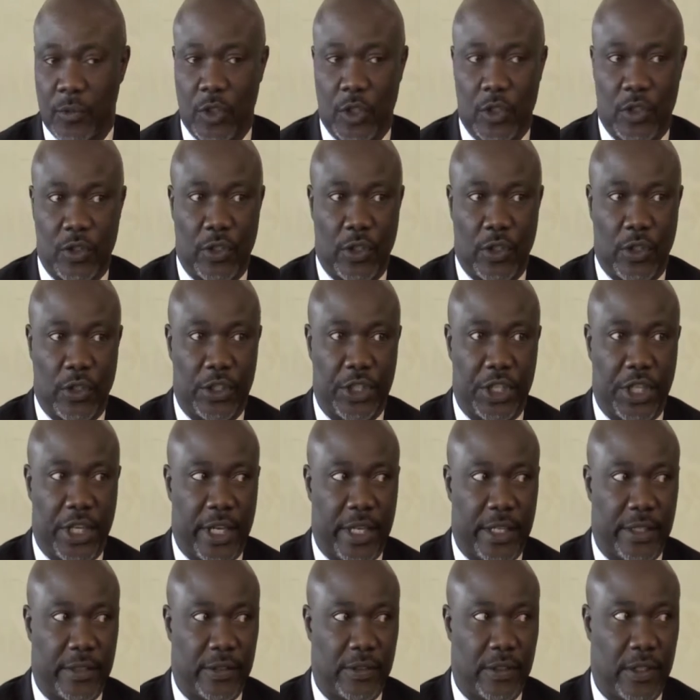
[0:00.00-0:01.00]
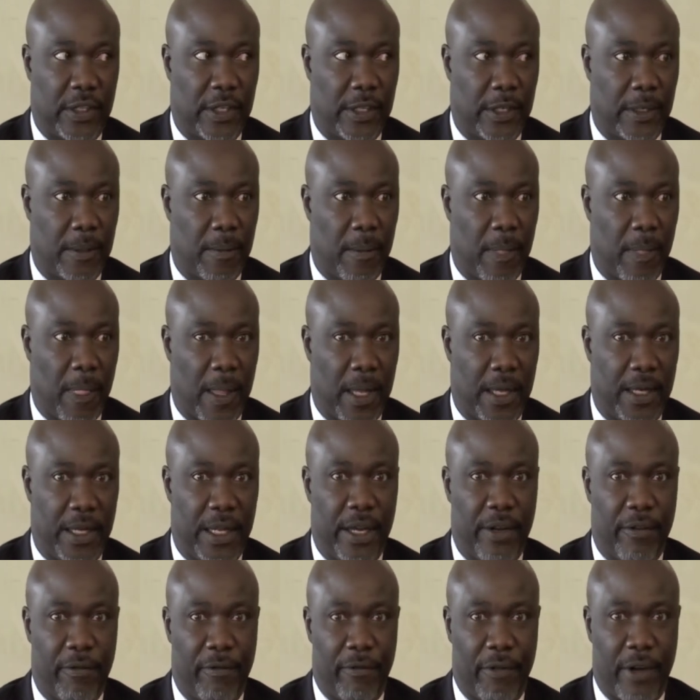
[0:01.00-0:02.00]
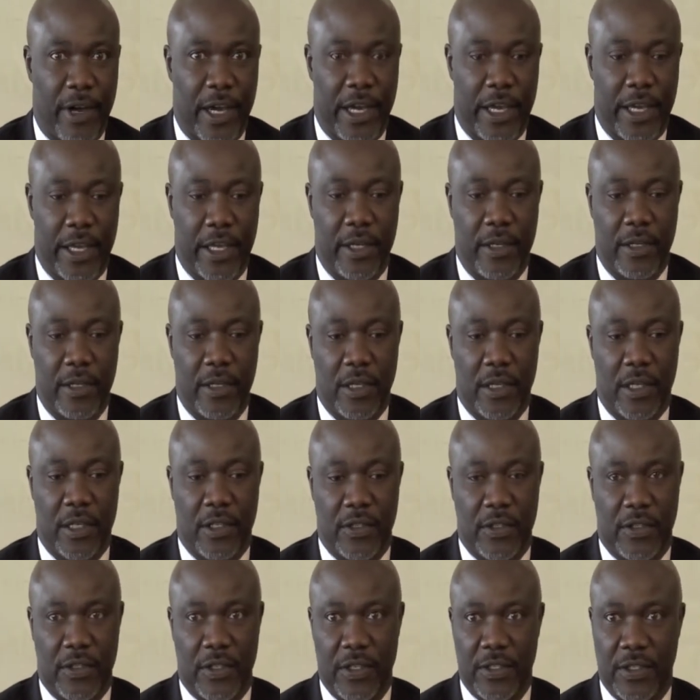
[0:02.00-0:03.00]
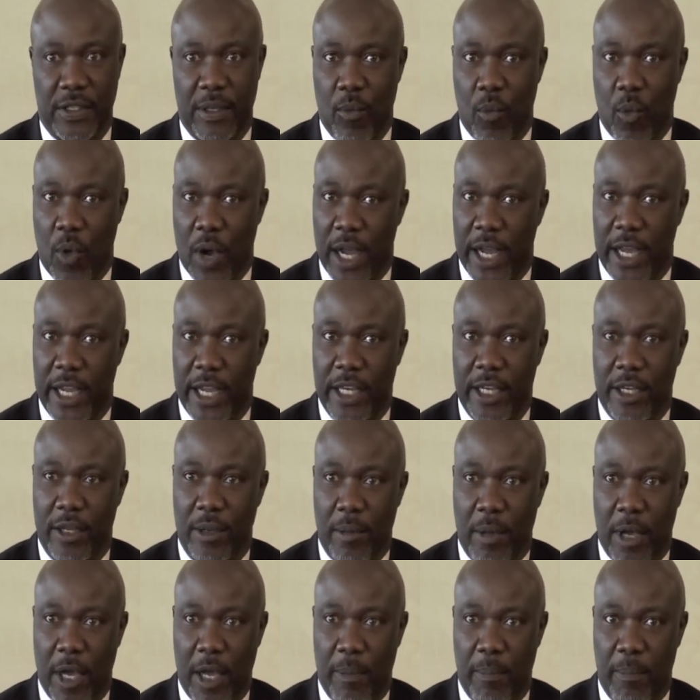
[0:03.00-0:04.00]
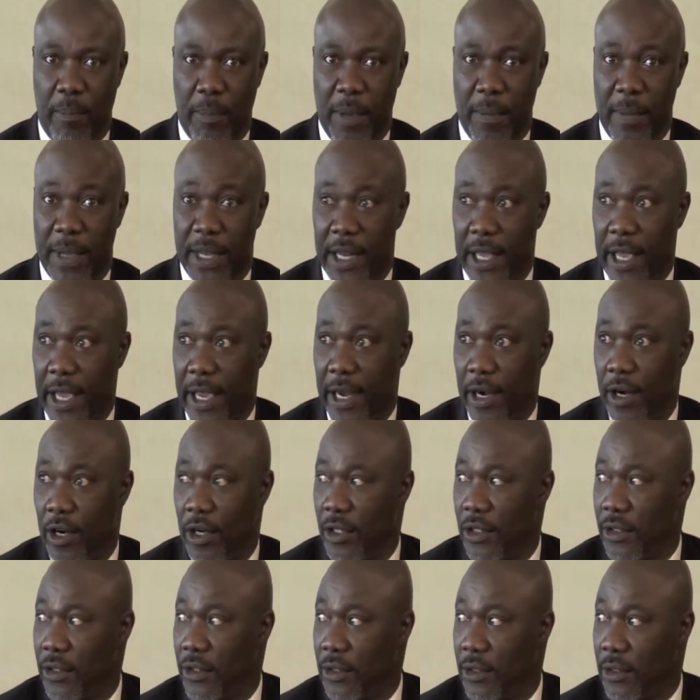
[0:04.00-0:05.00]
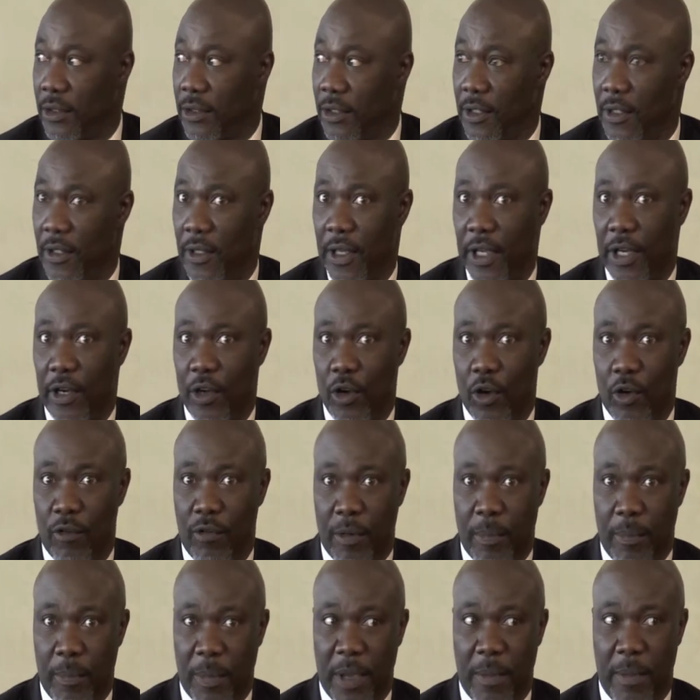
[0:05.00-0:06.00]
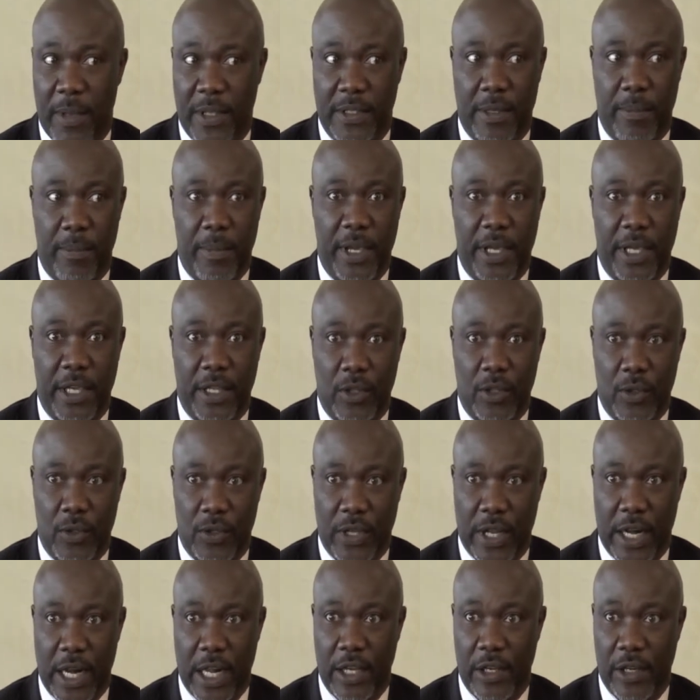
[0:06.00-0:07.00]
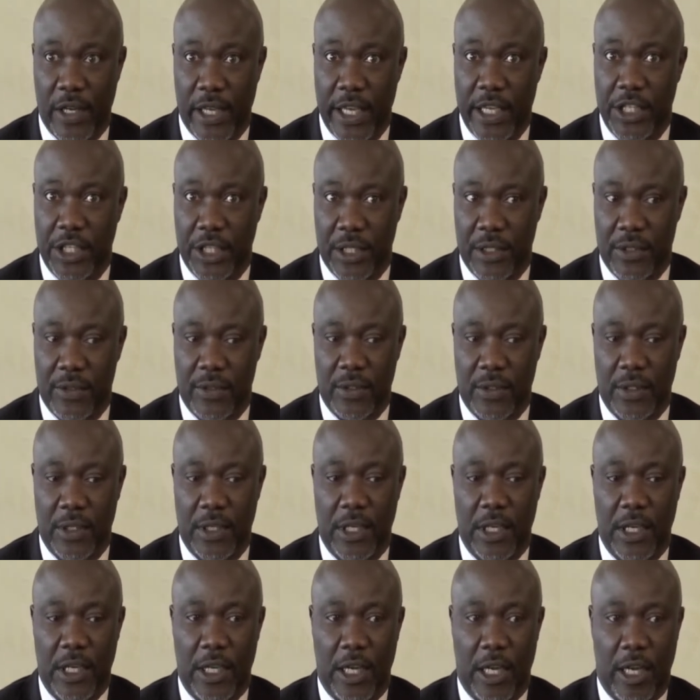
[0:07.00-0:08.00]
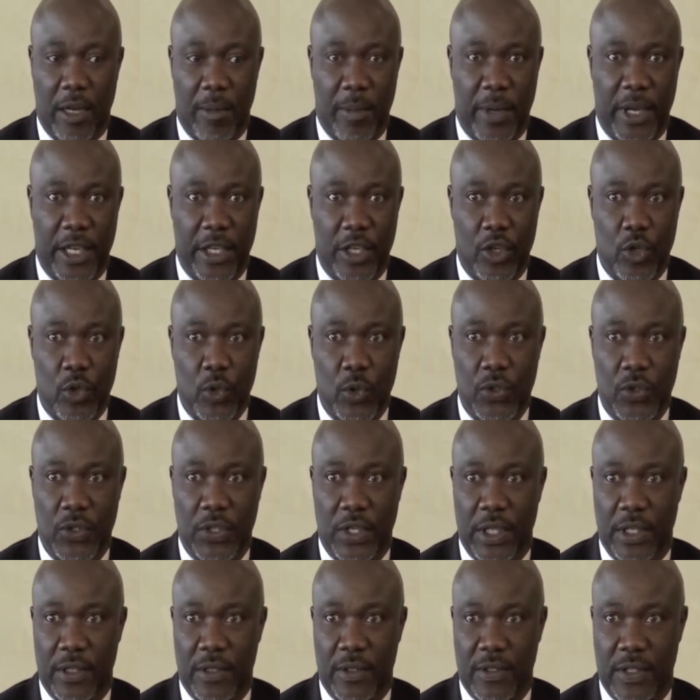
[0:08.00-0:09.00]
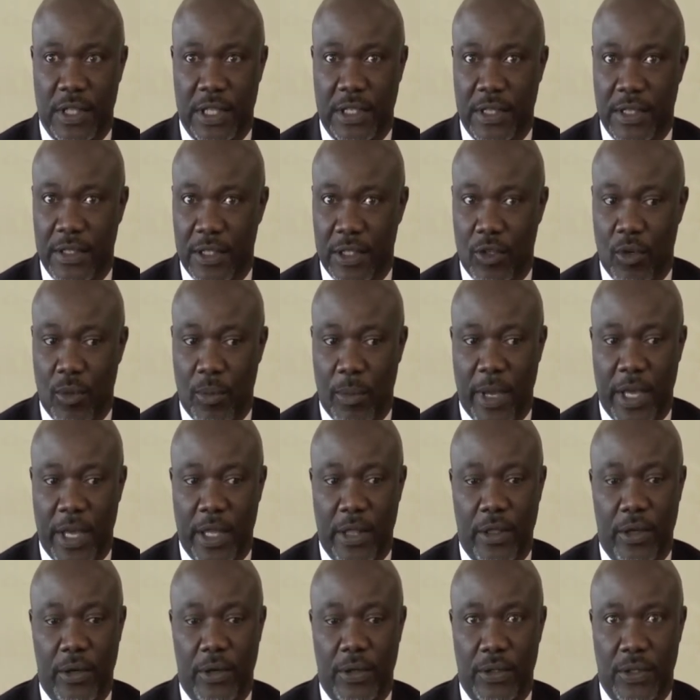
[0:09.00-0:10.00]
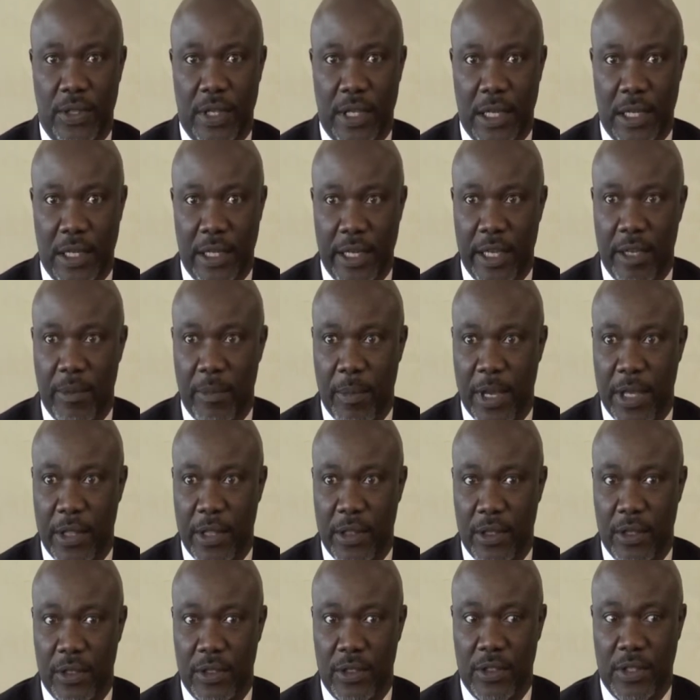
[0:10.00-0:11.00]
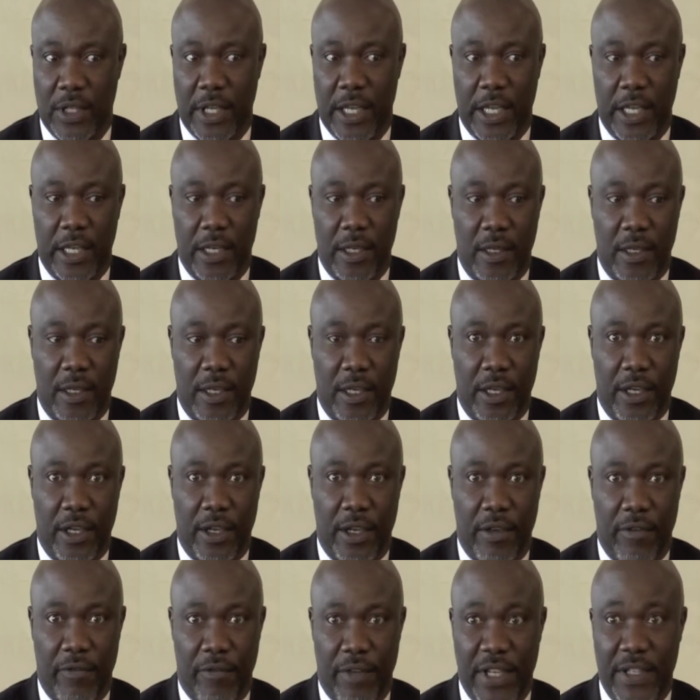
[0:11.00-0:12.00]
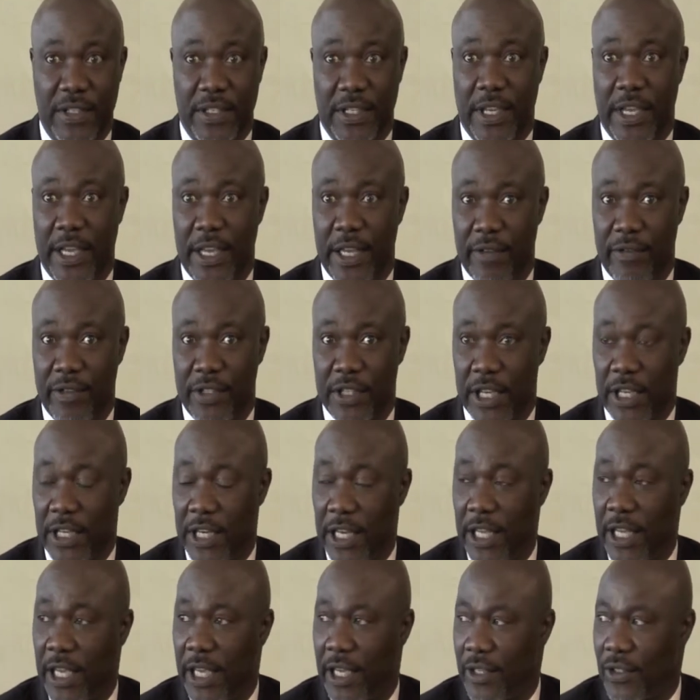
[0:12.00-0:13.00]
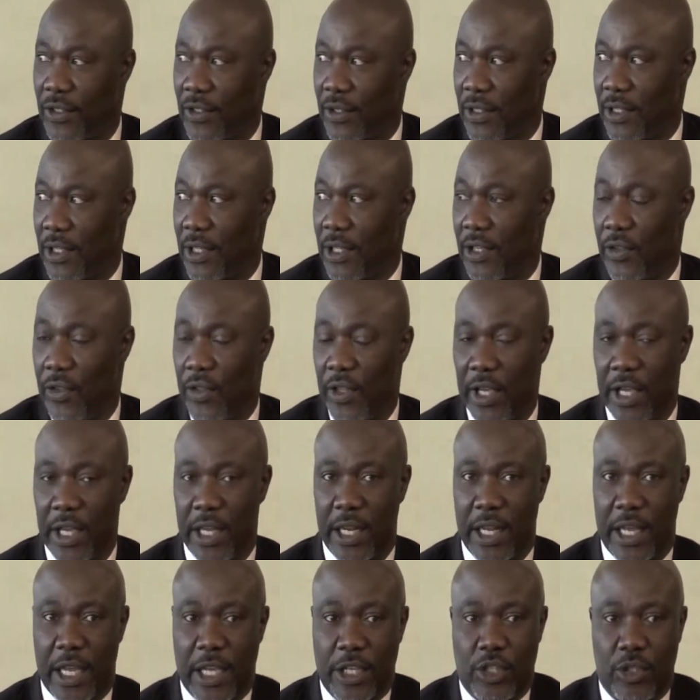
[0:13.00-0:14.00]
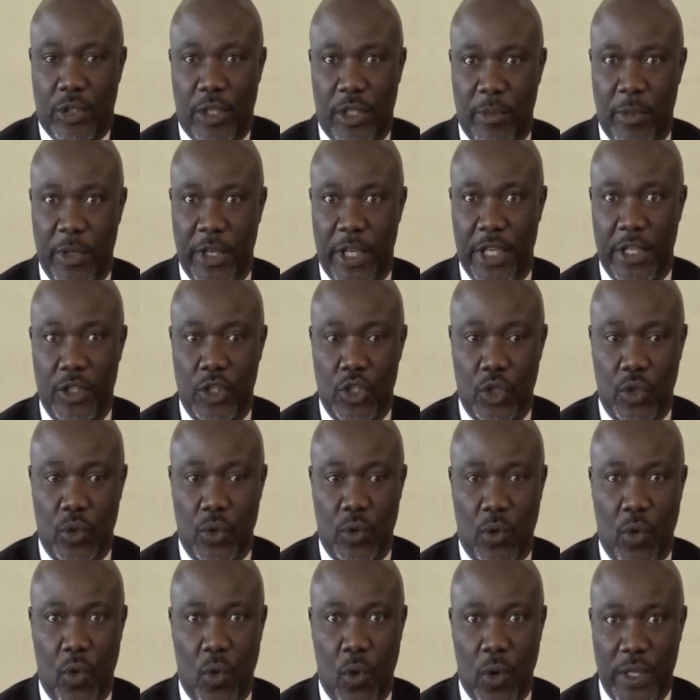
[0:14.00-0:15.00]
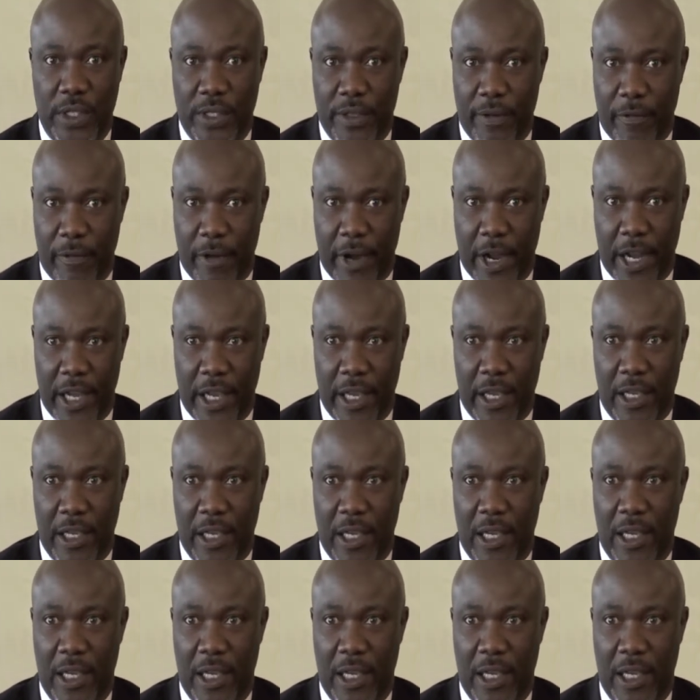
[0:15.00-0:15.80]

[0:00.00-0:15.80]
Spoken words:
such as identifying system-wide payment errors and overpayments and making those calculations. And by using statistical methods, analytic methods, and investigative techniques, they can actually begin to quantify